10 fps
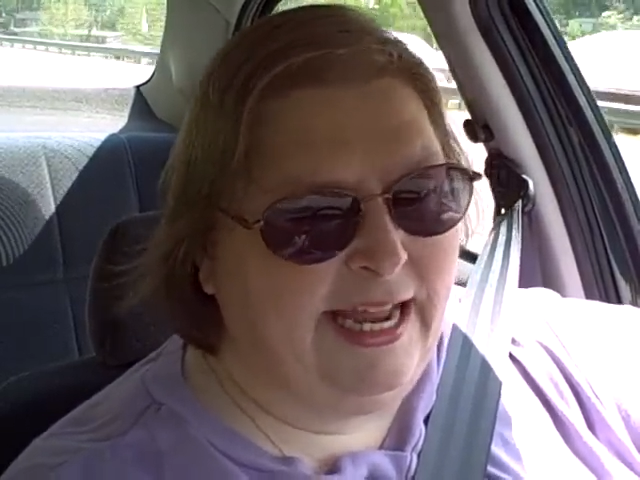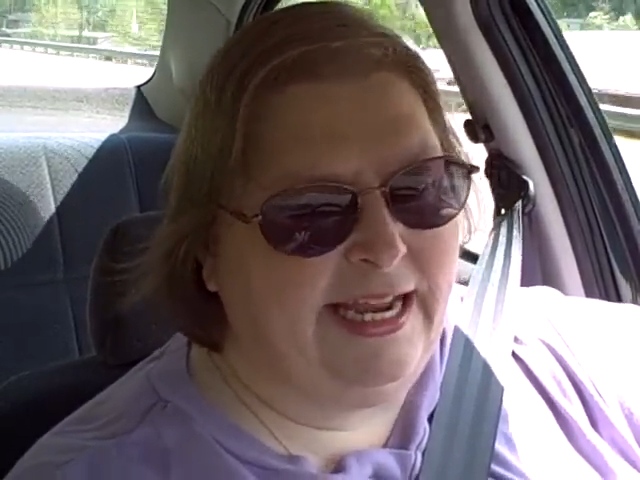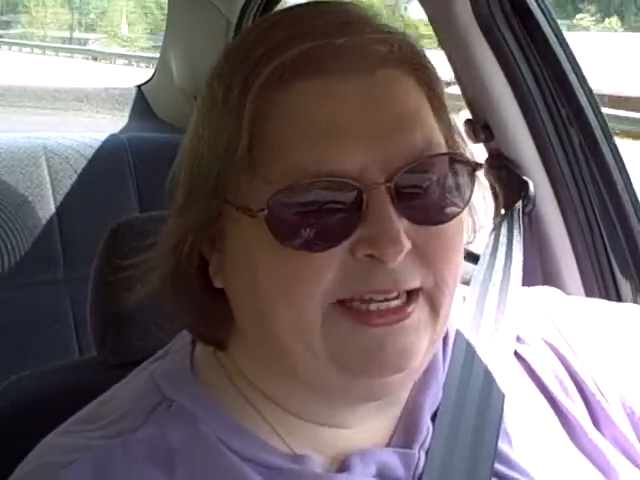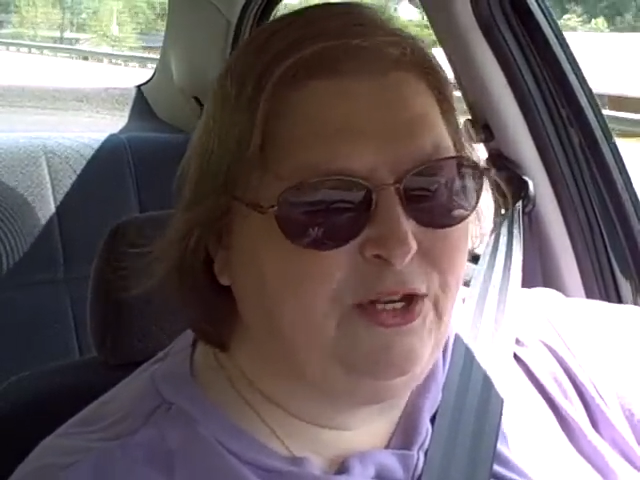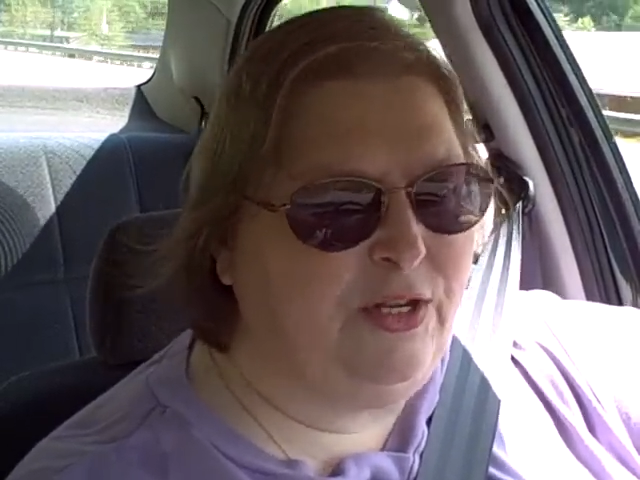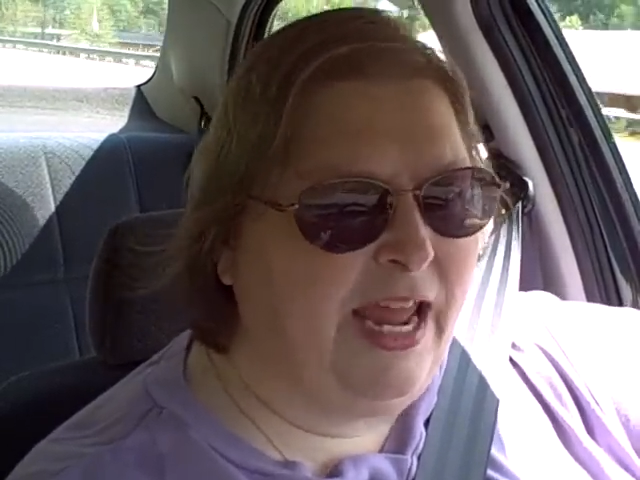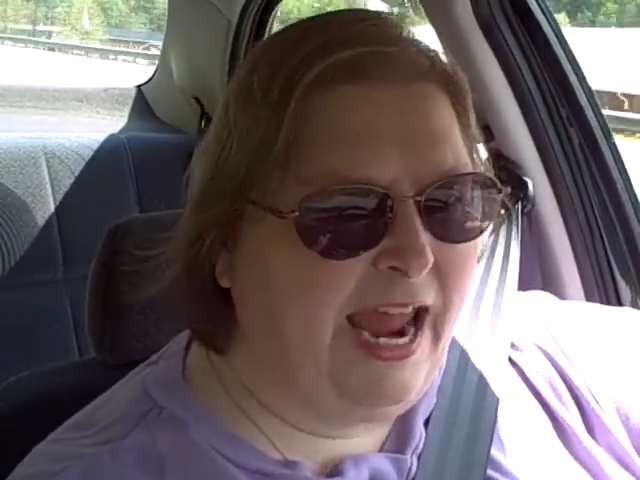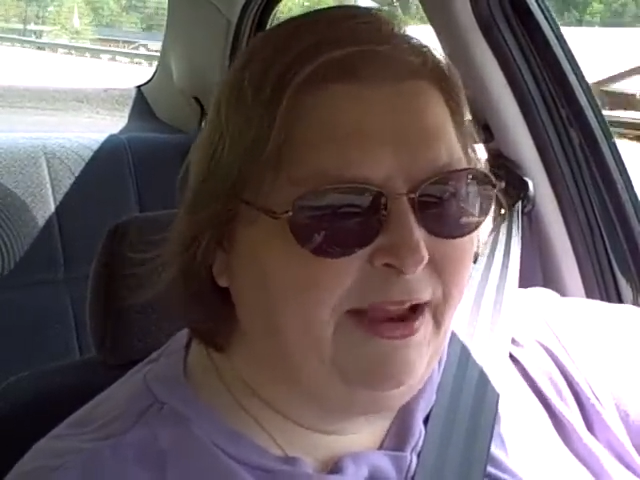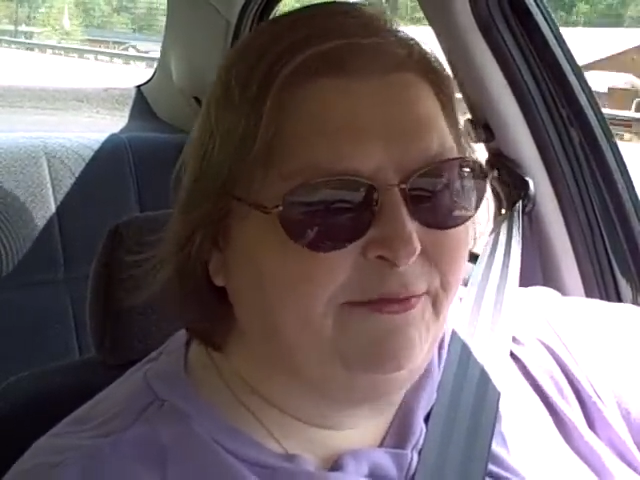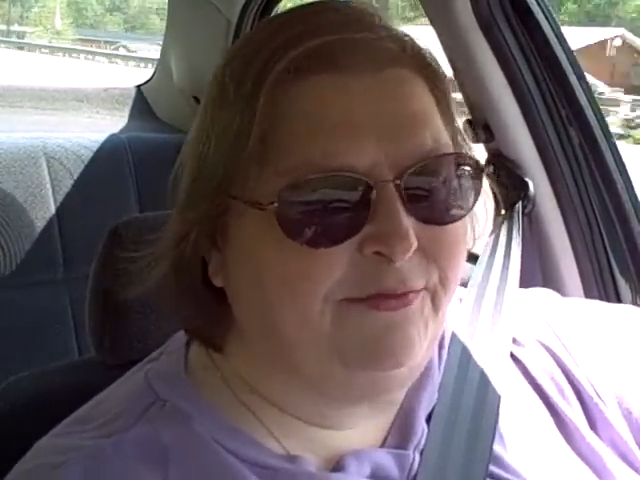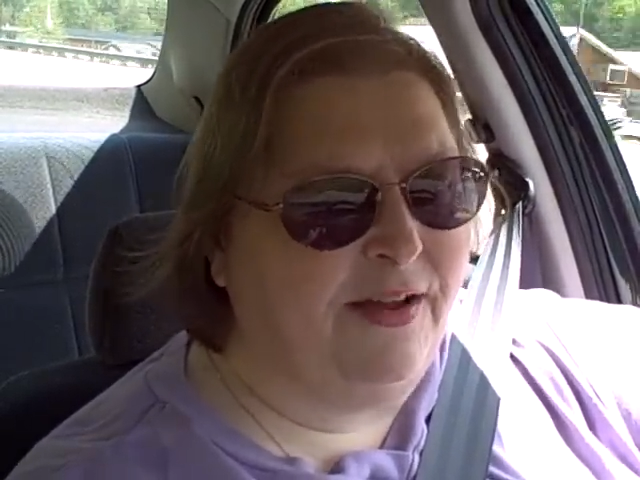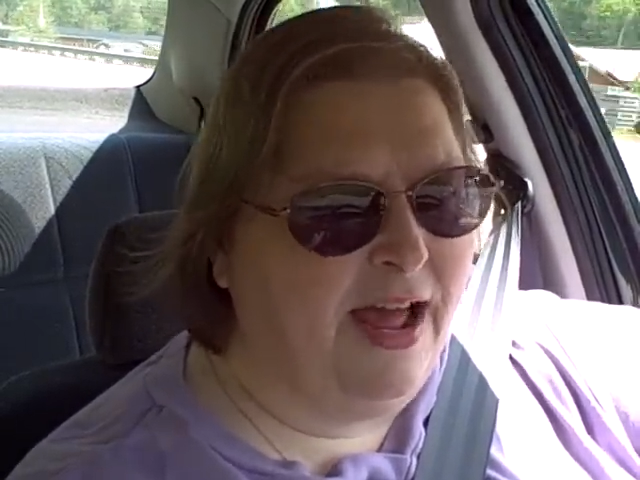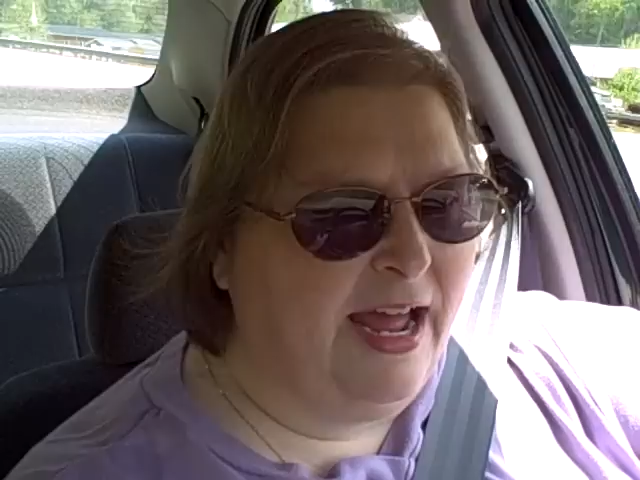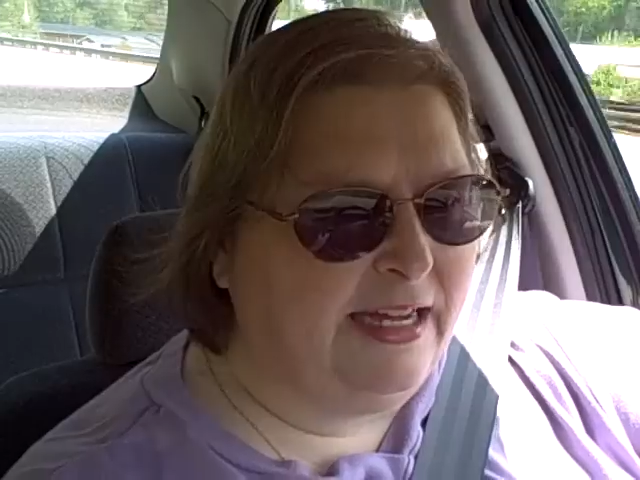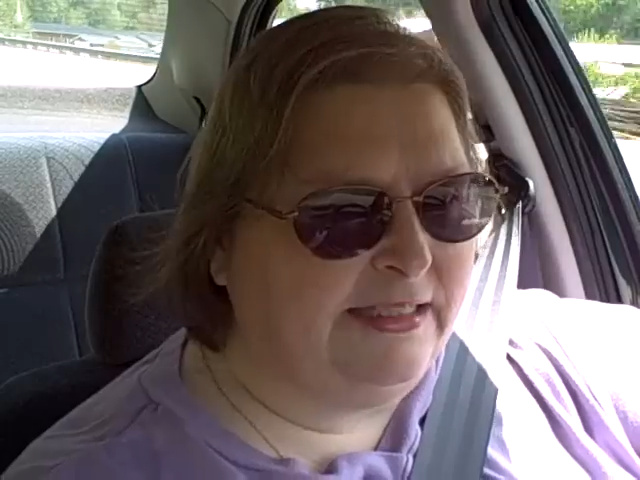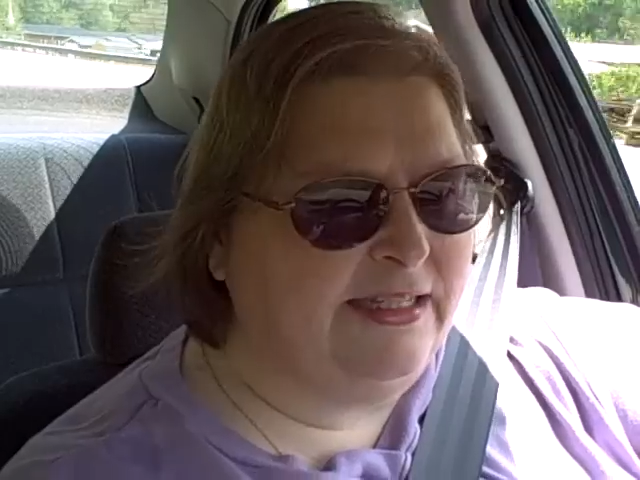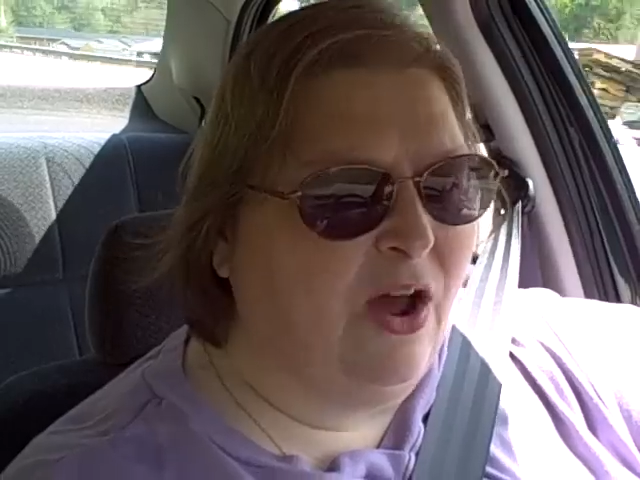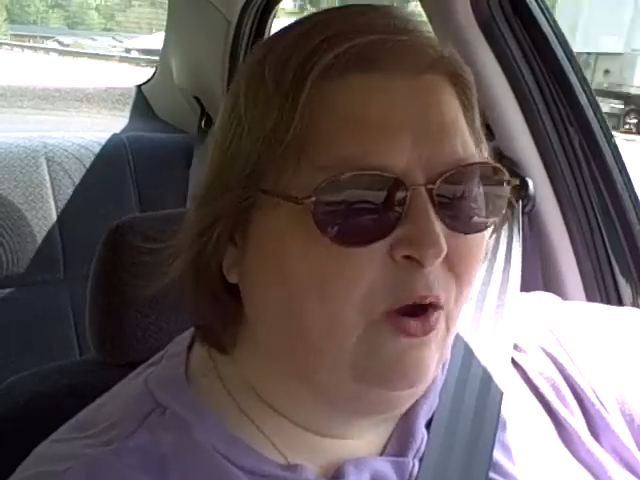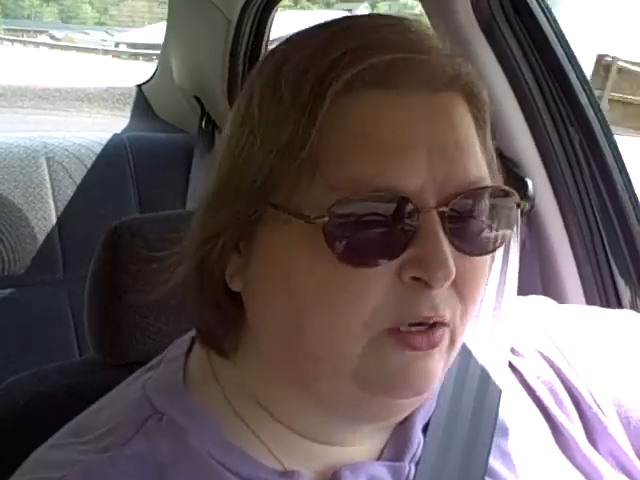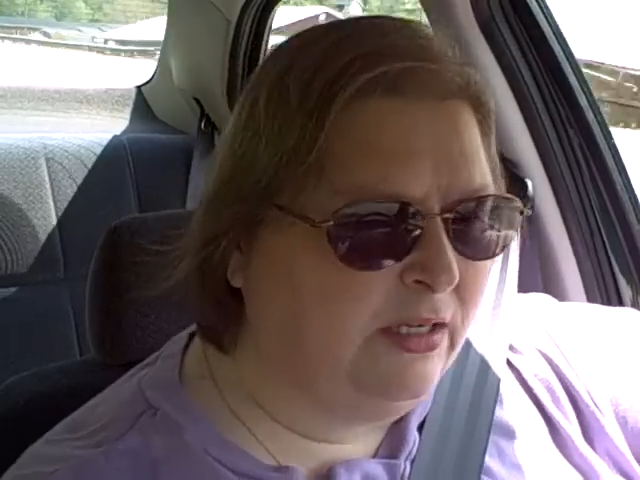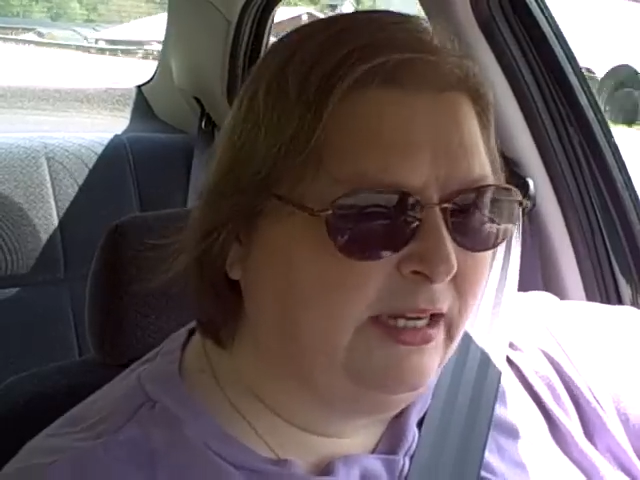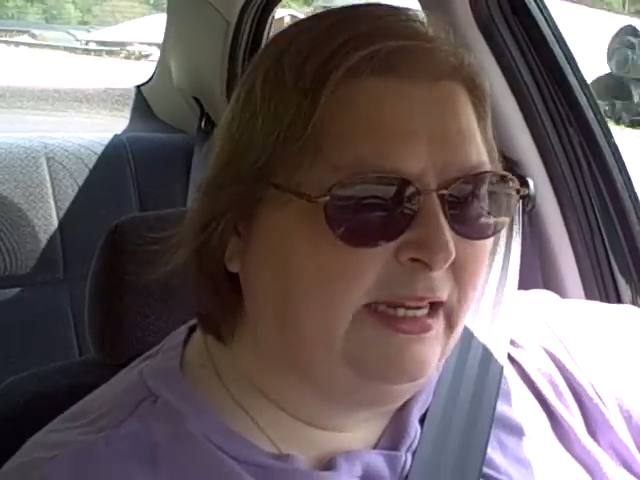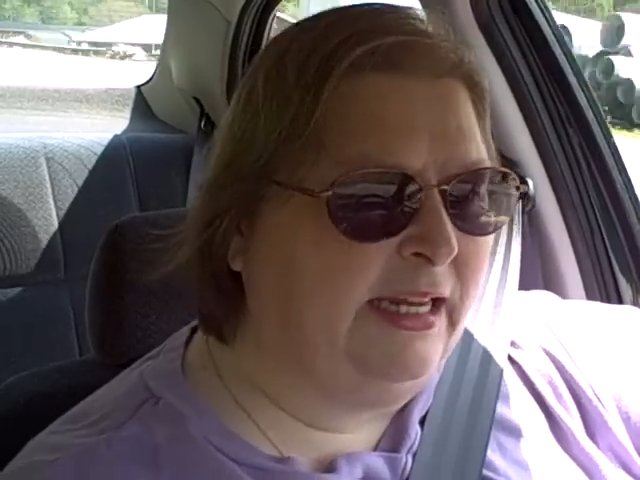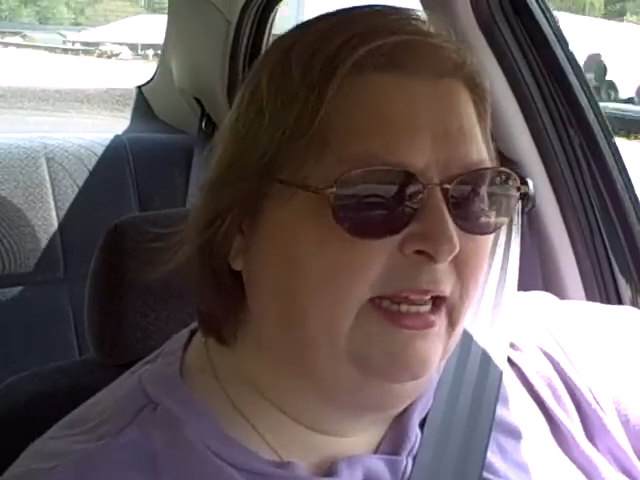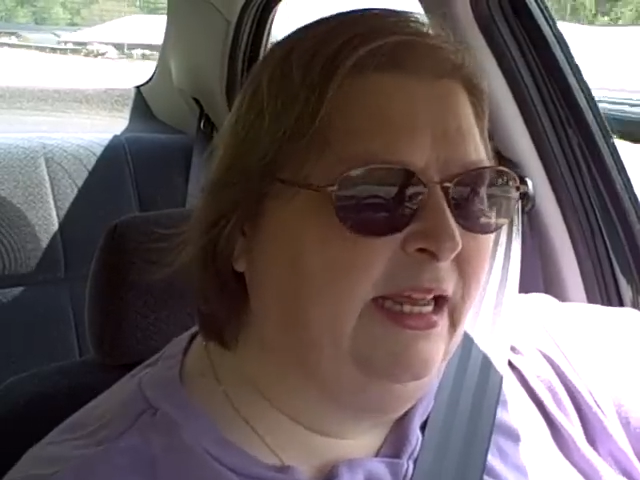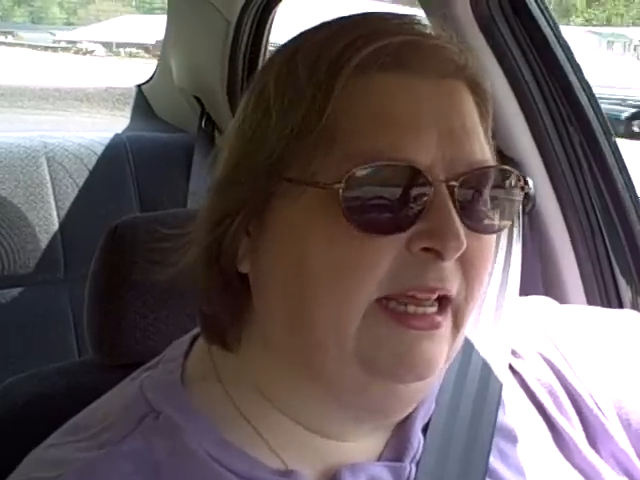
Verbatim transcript: and you can't find hardly